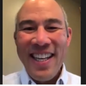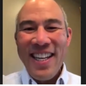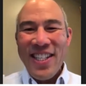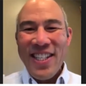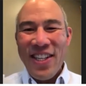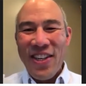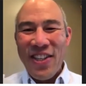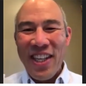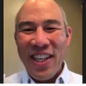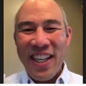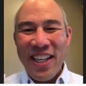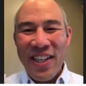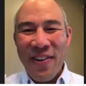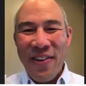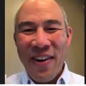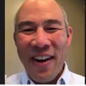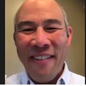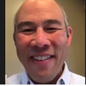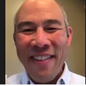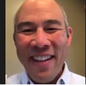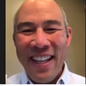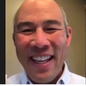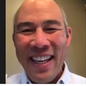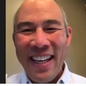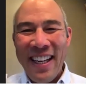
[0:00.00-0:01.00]
So you're trying to do
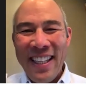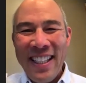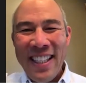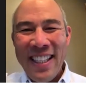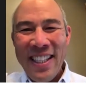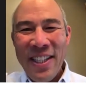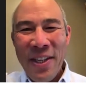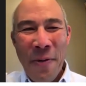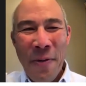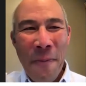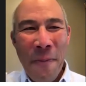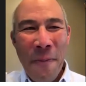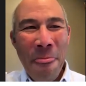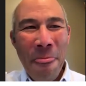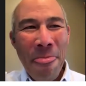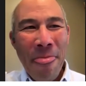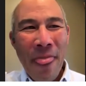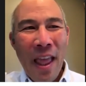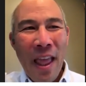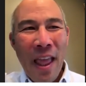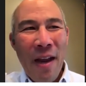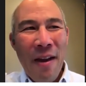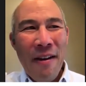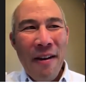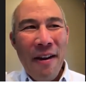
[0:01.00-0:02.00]
everything to
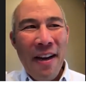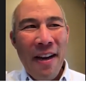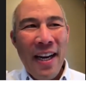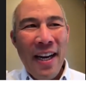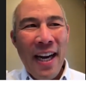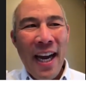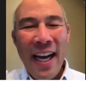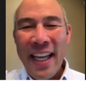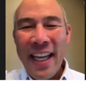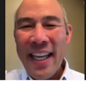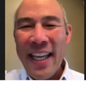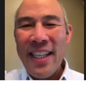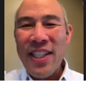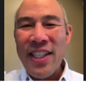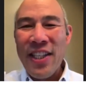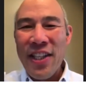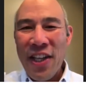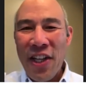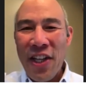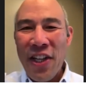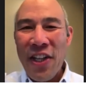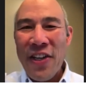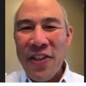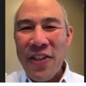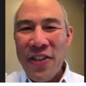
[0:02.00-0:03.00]
not get to the
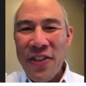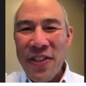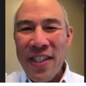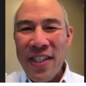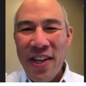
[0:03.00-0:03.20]
close.